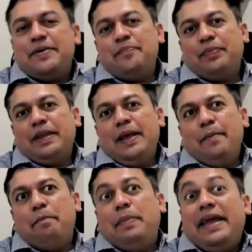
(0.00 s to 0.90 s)
one,
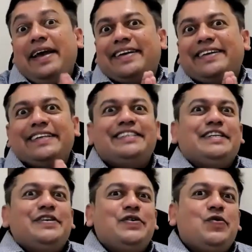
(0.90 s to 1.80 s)
pay
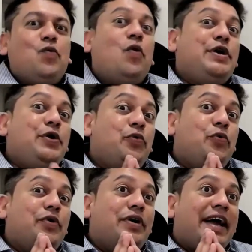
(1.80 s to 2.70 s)
attention what
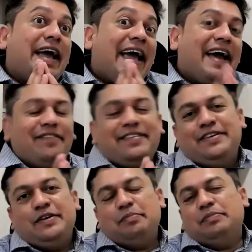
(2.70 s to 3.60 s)
you have.
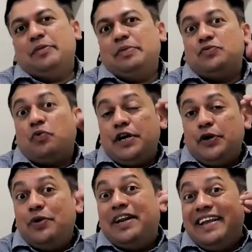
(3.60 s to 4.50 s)
That means what
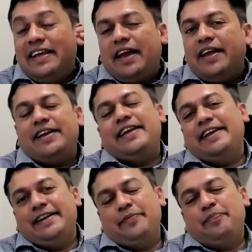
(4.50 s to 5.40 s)
you drink and
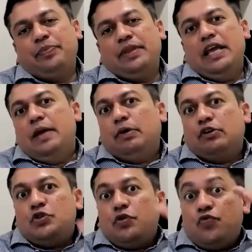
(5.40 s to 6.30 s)
eat
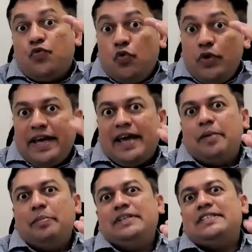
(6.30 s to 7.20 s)
because your food
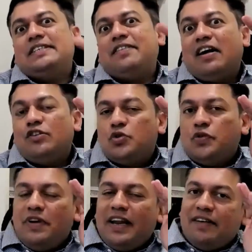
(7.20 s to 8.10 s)
habits
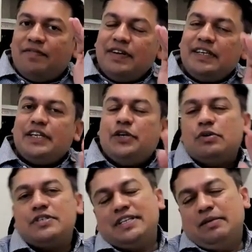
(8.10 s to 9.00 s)
also will affect
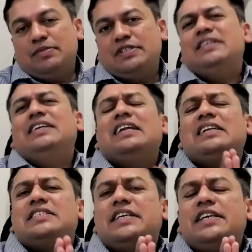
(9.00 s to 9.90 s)
your sleep. See,
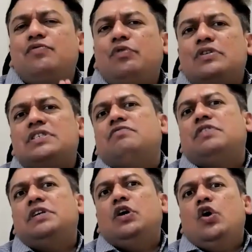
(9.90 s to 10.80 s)
let us say if you are
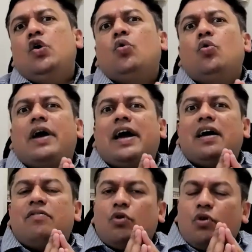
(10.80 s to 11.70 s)
someone who
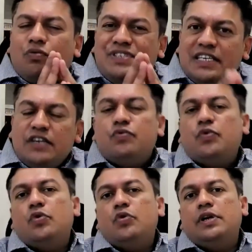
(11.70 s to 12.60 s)
have a lot of junk
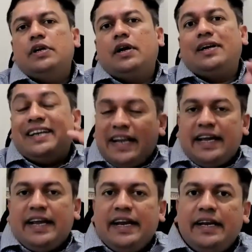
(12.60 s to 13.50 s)
food at
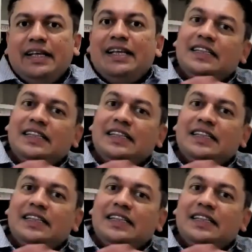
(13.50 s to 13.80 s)
night,